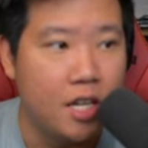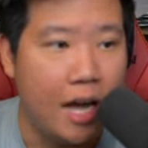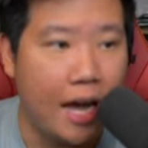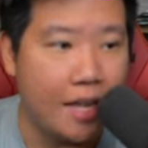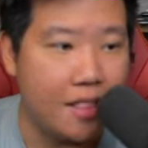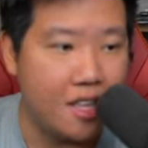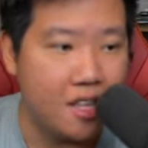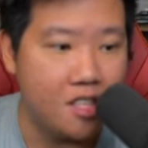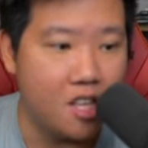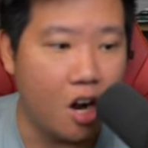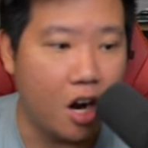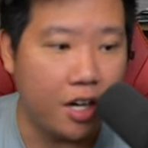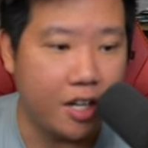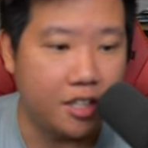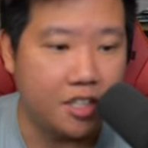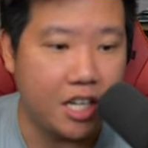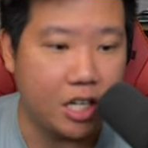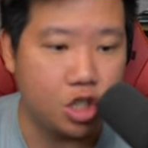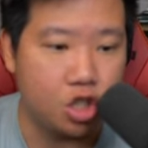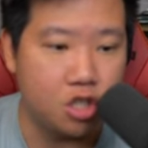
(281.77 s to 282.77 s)
I think the
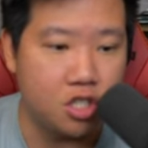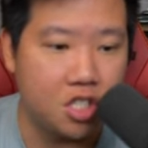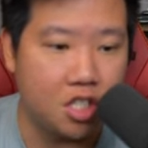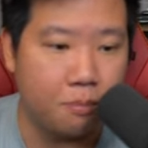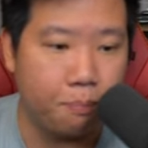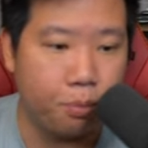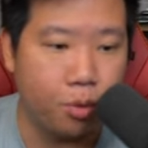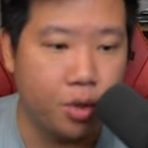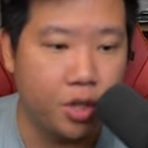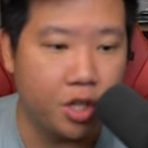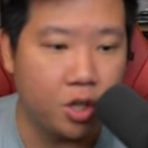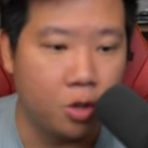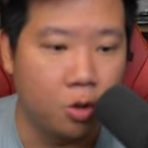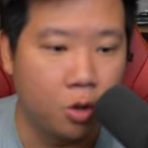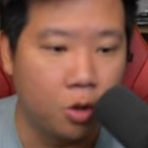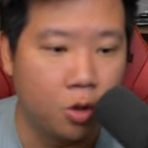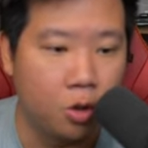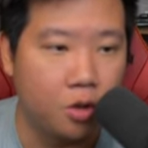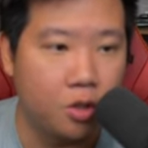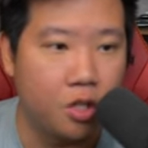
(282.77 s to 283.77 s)
architectures are pretty
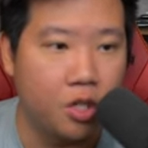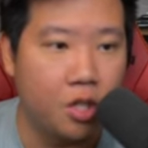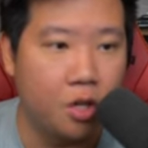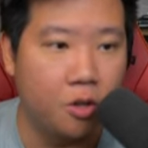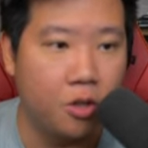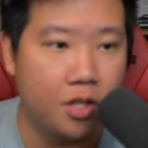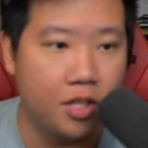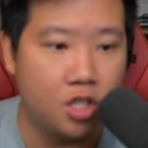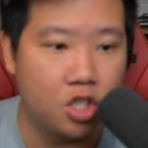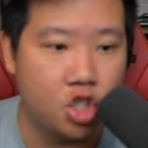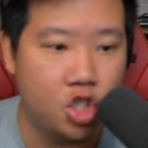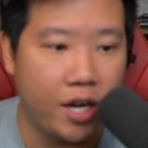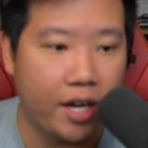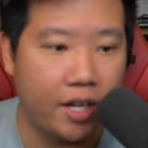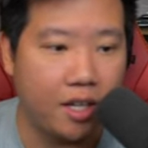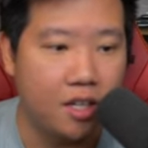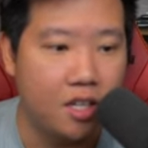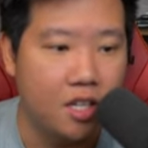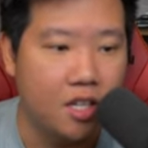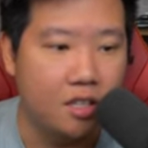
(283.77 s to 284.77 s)
cool. You know, you can
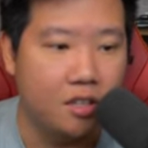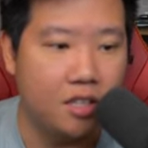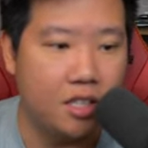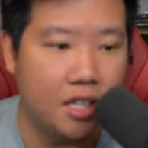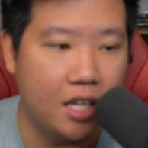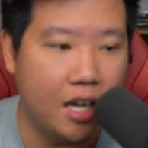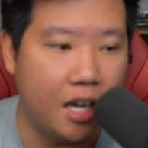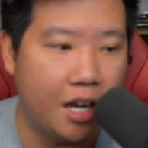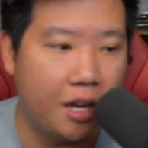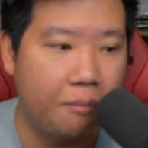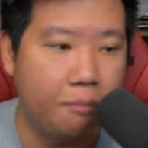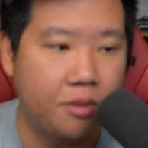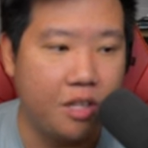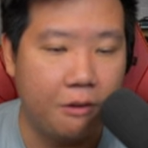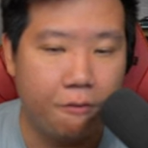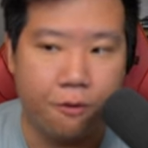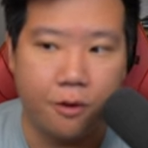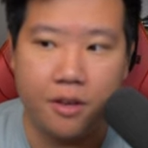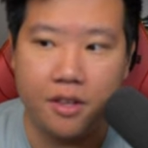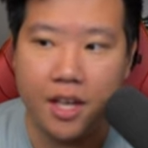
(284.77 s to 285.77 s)
check the
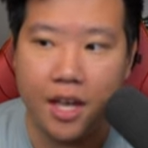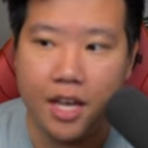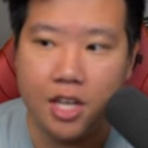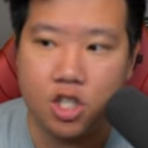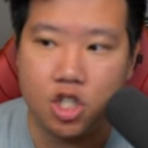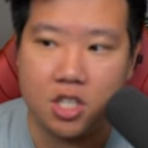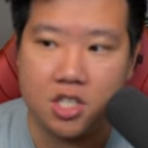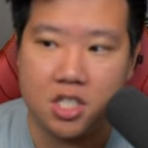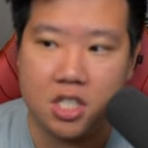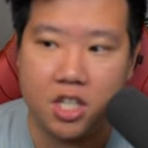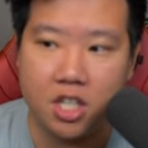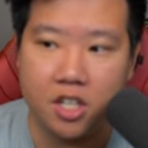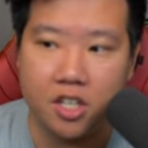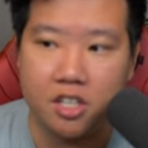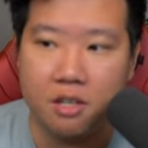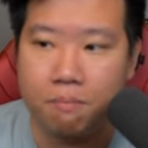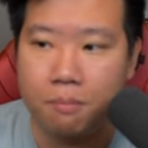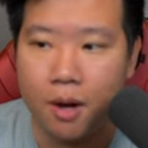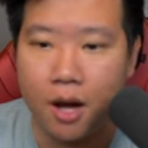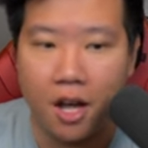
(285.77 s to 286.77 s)
different ages here
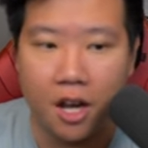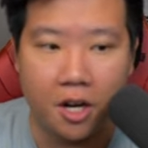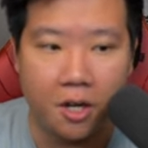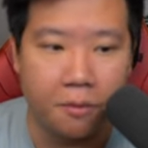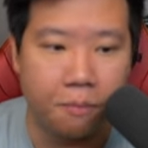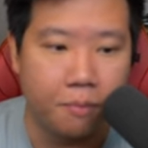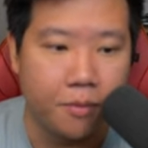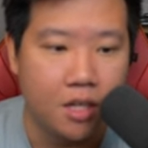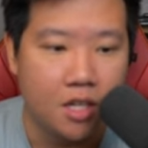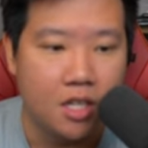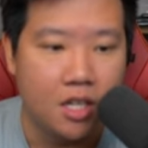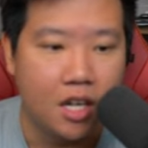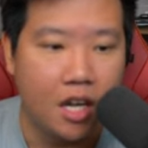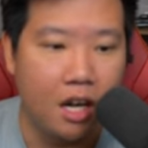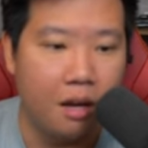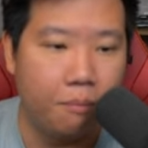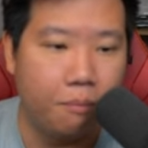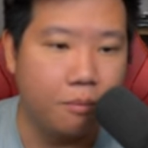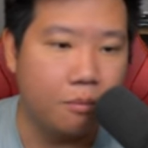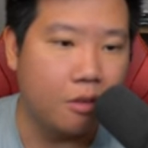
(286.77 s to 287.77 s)
in the bottom.
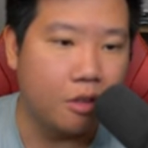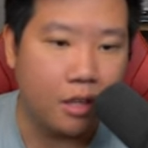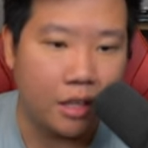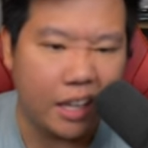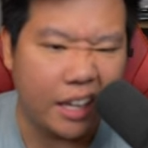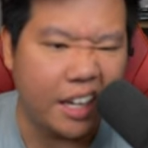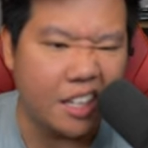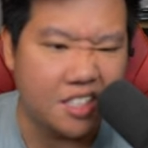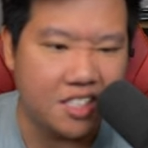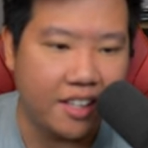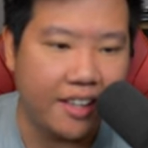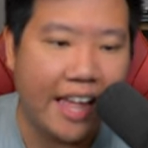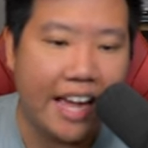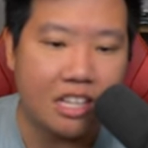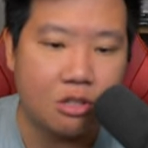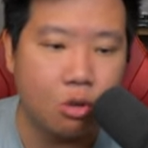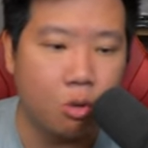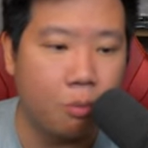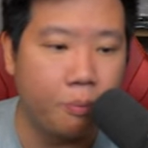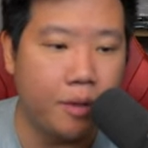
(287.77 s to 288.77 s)
I guess the
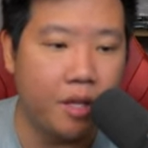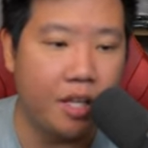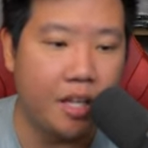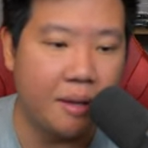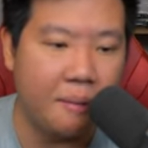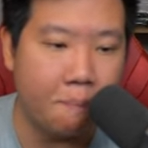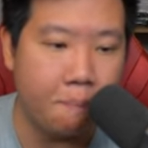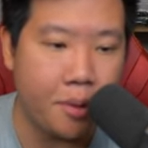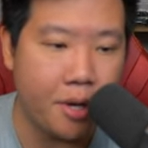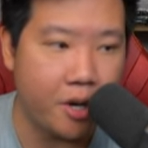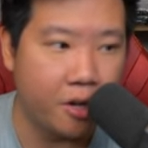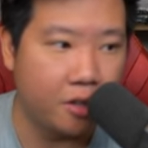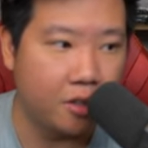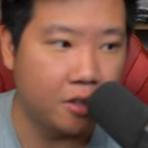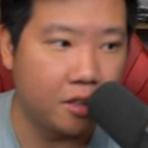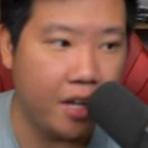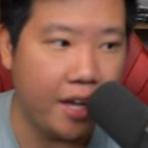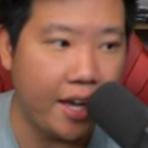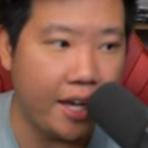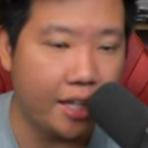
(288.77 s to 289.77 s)
last one will be
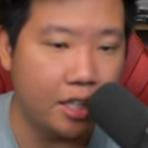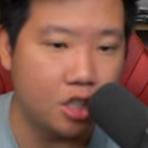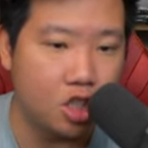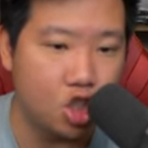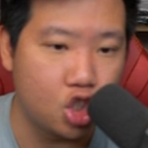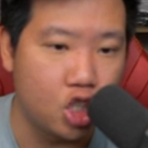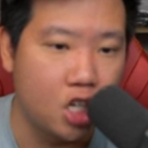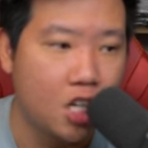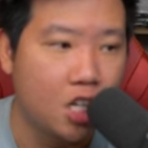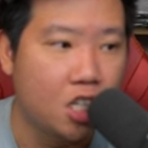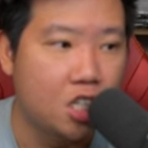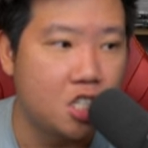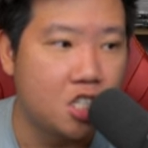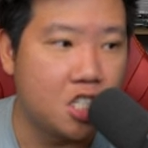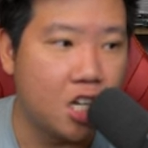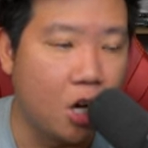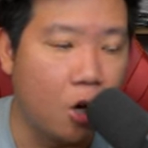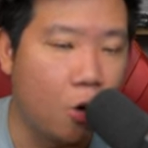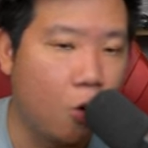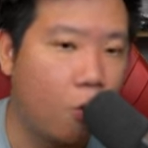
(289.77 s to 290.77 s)
Imperial Age.
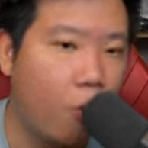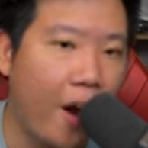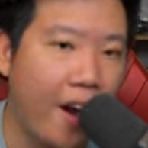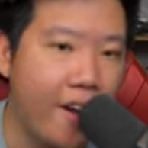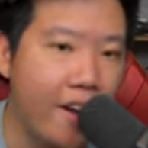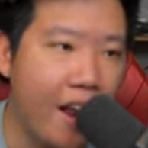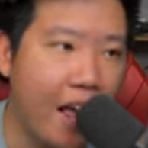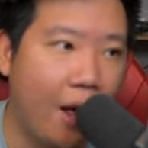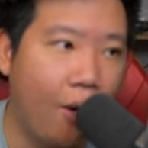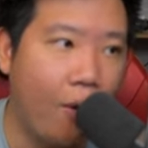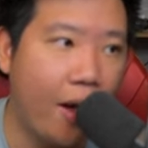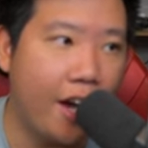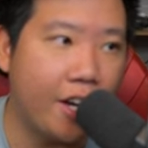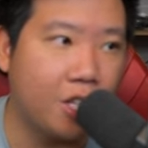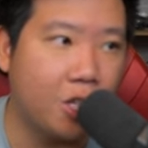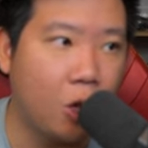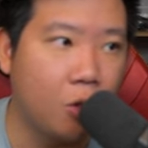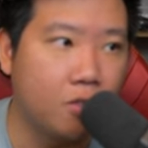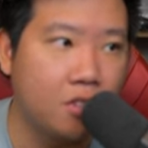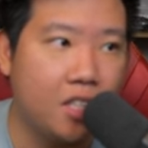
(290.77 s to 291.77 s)
So right now, I
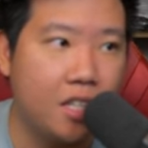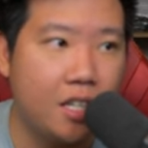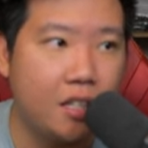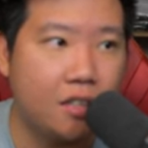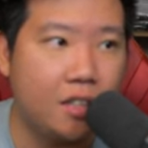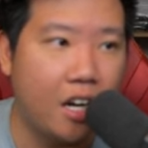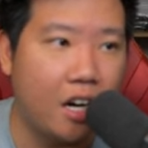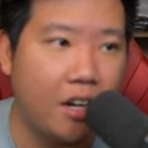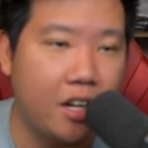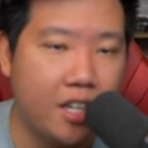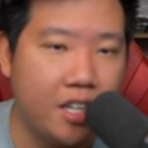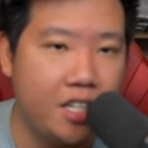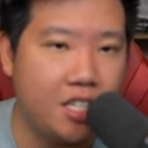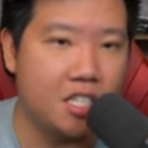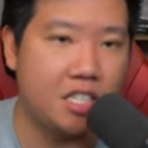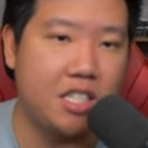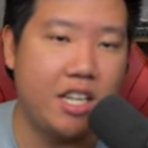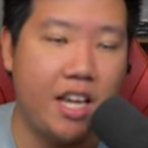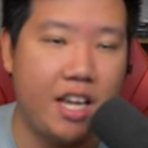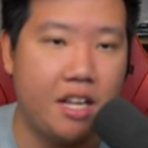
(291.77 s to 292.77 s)
don't think there
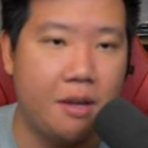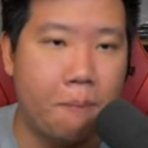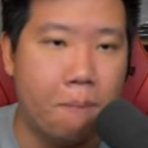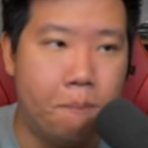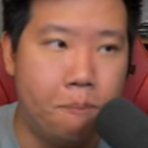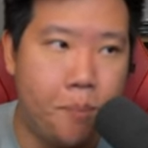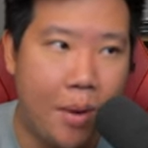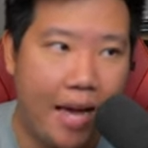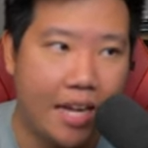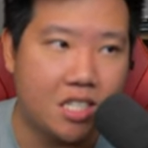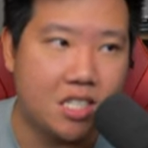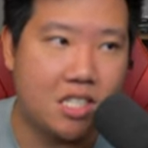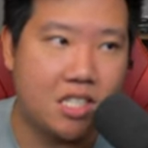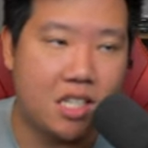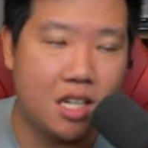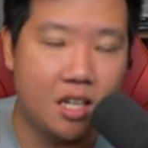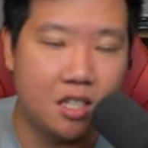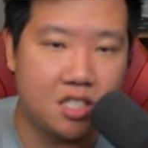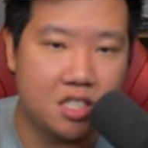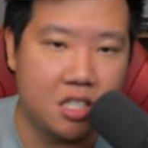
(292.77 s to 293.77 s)
is a
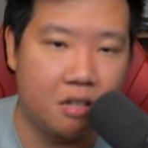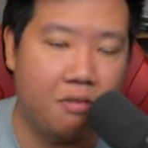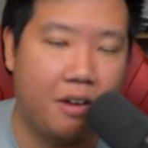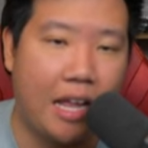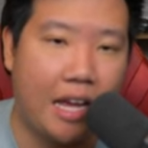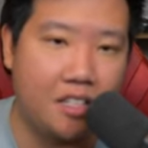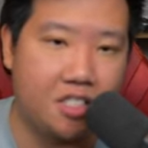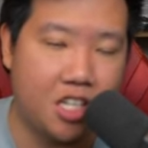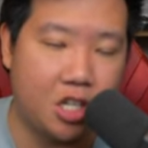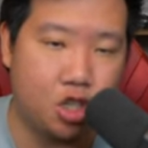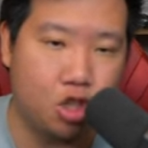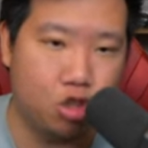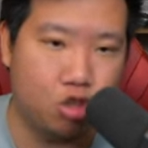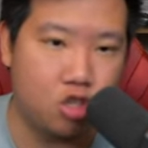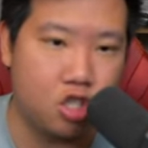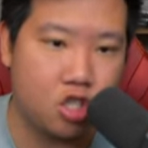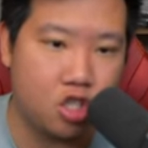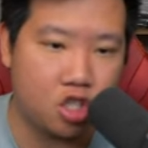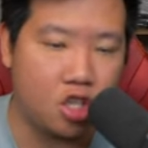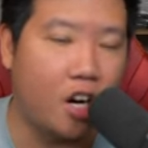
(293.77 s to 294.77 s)
best civilization
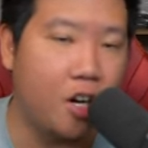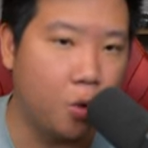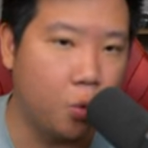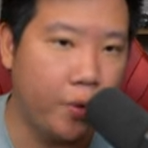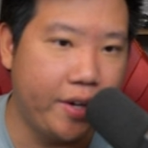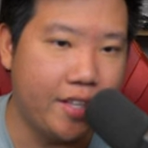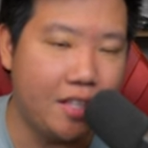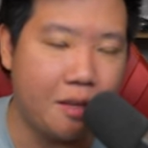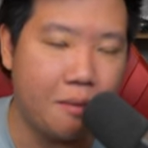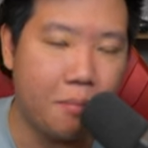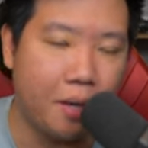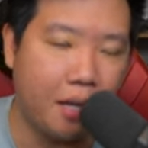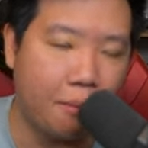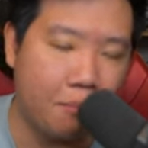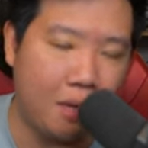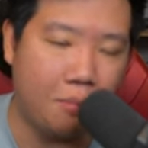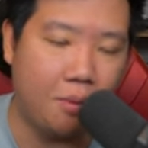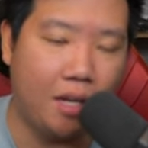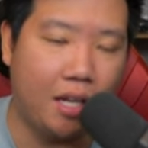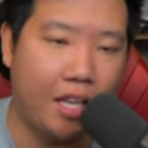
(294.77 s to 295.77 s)
to start with, but
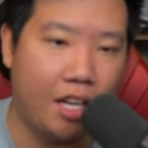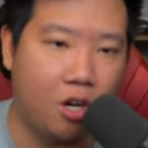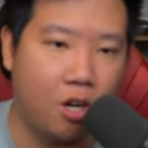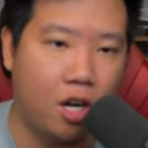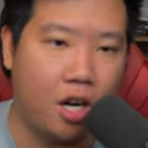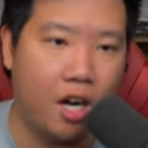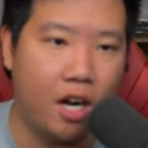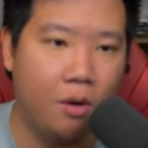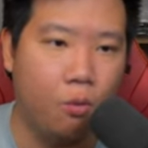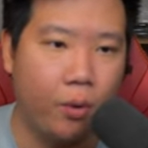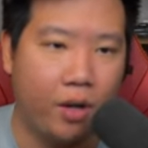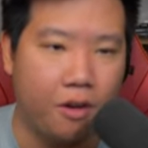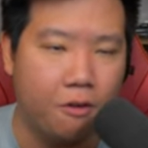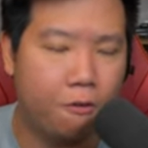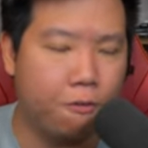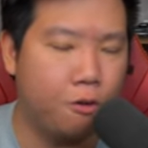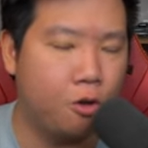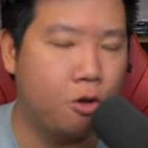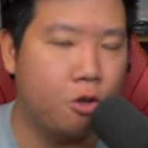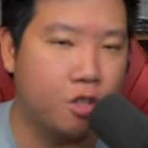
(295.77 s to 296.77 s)
maybe later on we can
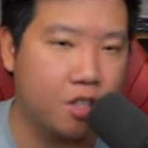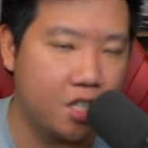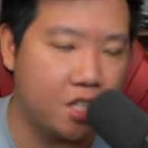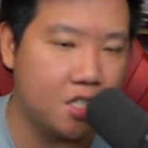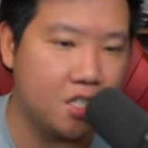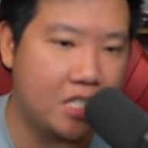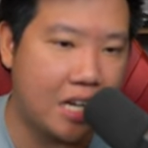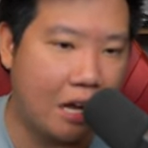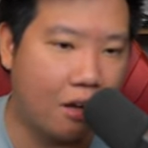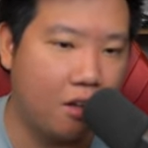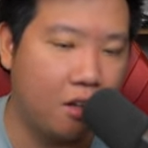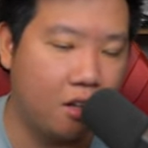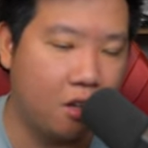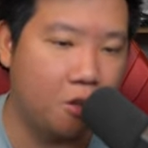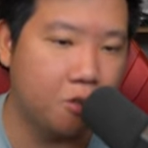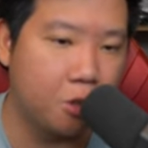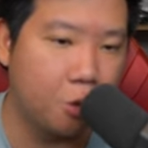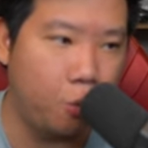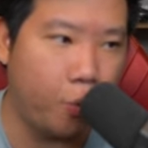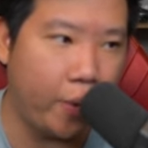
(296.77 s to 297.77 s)
figure things out
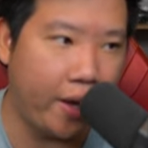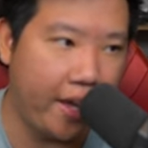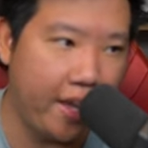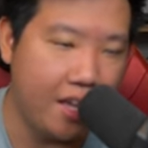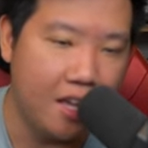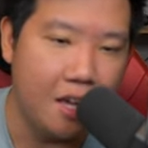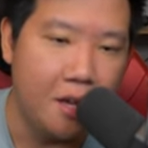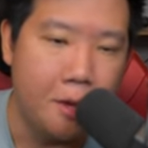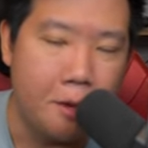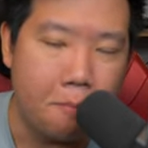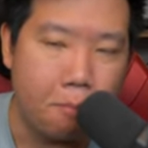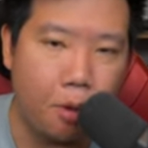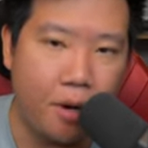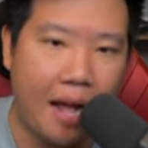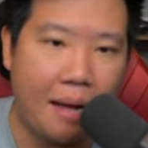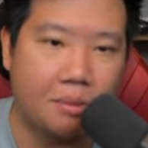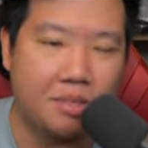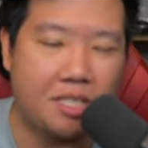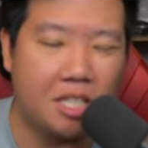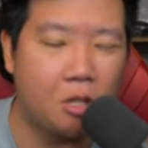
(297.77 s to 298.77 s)
along the way.
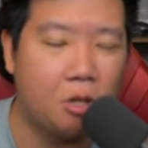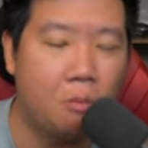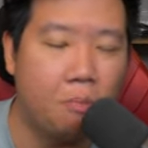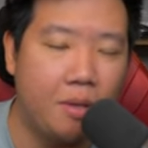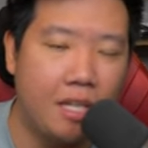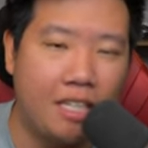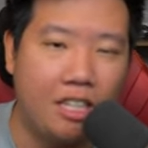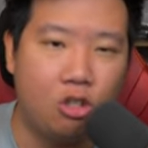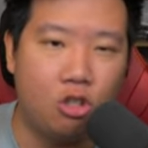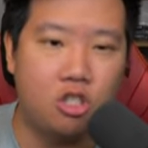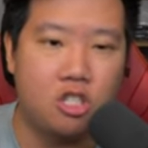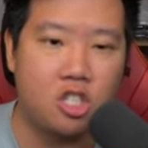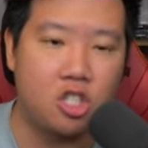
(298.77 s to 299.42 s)
Perhaps it could be into the